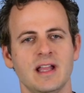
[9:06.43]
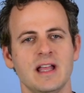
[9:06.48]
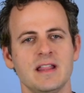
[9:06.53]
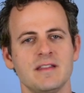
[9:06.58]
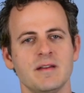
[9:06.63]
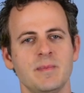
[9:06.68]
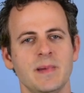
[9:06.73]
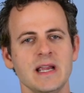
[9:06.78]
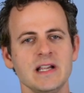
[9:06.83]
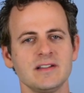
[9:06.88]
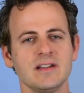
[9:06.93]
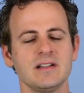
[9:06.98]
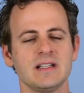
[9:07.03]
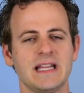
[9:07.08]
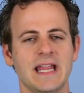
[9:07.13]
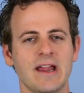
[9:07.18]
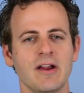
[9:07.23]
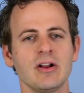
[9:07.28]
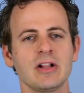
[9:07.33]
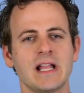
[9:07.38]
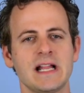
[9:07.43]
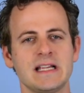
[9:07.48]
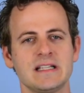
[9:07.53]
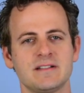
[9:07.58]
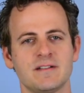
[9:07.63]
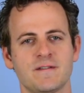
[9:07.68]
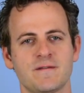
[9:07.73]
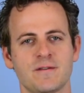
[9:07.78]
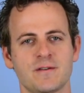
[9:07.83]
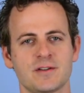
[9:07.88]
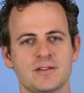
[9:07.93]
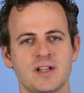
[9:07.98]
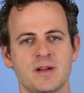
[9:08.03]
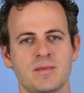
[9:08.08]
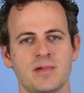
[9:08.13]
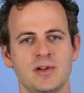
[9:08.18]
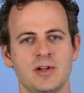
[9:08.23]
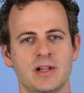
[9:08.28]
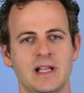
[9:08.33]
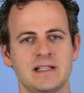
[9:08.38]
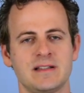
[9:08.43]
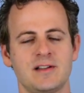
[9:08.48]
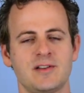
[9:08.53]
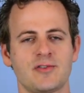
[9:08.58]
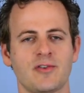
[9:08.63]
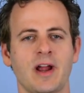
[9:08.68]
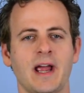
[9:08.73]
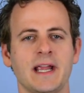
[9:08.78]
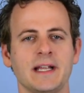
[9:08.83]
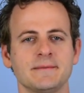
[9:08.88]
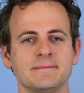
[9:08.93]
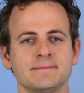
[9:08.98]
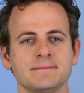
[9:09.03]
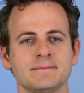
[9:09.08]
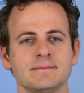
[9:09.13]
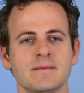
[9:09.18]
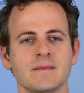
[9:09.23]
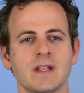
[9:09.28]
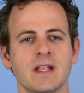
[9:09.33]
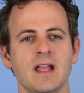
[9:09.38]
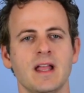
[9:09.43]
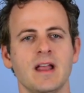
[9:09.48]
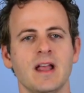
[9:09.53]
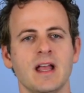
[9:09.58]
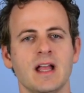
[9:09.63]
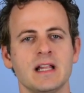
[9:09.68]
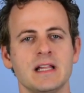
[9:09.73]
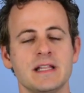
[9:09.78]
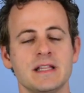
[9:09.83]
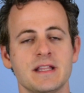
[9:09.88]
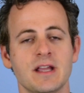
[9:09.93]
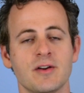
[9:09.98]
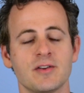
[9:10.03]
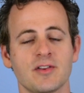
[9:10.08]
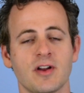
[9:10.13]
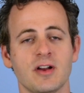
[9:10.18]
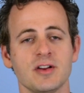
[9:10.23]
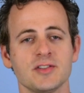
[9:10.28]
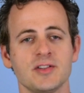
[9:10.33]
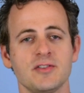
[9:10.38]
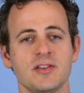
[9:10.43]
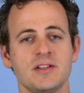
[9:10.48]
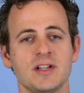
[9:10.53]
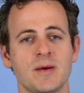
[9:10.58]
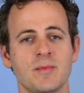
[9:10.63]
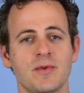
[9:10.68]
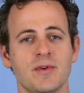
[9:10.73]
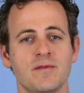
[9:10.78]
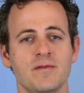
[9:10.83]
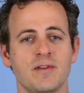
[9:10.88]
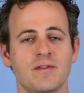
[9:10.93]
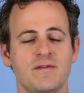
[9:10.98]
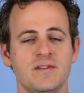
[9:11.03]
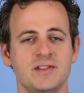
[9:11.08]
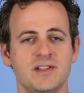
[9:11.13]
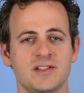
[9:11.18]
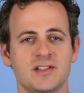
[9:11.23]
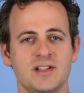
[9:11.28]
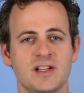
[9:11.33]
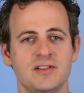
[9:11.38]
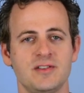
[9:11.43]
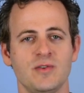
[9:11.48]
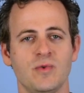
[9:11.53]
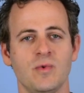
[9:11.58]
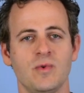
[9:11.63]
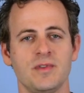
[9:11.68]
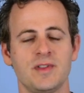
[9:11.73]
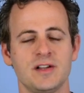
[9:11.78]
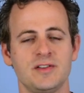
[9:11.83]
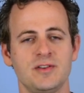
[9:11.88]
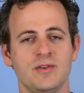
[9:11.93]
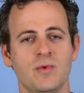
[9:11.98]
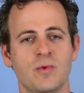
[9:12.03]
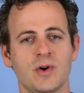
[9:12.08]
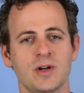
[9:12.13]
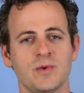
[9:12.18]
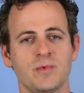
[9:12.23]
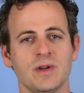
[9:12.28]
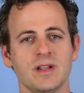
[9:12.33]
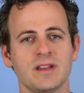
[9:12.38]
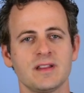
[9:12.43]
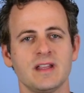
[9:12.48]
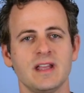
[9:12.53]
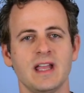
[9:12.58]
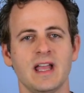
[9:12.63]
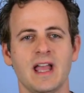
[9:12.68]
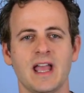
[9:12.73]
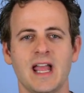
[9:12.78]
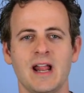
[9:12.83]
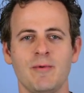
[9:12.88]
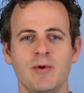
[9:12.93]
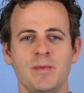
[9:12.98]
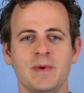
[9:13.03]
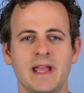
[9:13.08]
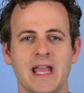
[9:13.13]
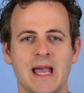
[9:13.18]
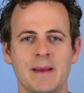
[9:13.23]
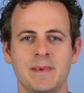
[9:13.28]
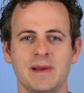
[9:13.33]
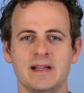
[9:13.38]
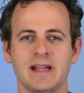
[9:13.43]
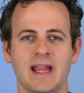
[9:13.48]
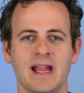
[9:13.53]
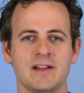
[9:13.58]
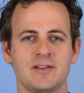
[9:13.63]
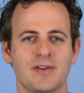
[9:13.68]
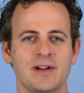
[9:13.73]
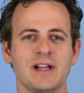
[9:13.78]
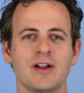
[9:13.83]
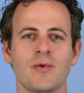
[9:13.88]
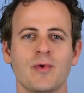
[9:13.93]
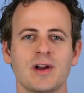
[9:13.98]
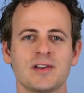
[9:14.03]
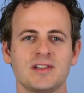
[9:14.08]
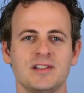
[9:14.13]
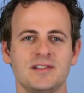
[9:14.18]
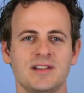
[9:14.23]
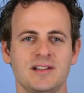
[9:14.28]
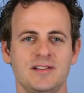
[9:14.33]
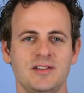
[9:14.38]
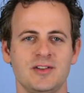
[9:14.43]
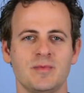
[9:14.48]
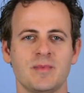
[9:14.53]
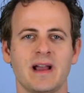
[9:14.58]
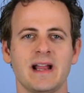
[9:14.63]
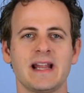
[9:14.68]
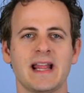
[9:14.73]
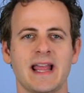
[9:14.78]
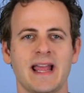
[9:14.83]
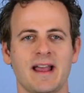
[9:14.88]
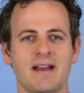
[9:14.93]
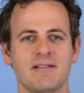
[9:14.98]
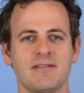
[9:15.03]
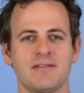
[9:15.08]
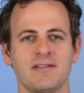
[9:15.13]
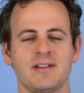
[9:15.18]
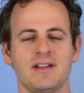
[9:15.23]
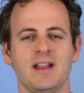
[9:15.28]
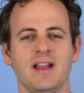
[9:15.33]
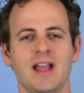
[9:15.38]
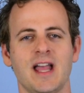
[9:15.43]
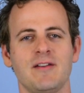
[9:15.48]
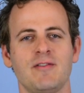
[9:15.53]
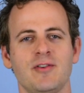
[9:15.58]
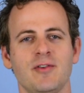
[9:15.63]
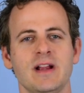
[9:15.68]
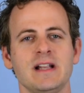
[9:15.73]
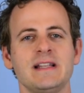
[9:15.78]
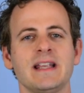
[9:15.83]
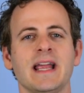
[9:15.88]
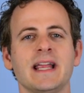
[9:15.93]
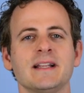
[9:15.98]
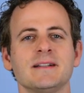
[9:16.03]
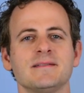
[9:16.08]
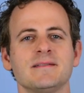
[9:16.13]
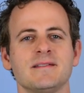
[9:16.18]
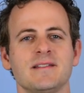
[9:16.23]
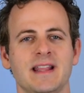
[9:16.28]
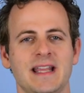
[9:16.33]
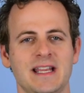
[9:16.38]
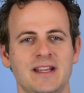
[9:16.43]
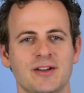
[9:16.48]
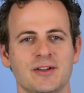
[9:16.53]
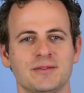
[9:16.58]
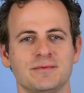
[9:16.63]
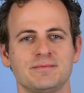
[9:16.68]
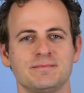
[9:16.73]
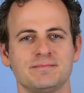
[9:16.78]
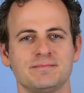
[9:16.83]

The patient care line is the first number you'd like to try. There's also the number of your physician that you worked with, and we'll be happy to answer any questions that you might have. Have a great day. Thank you.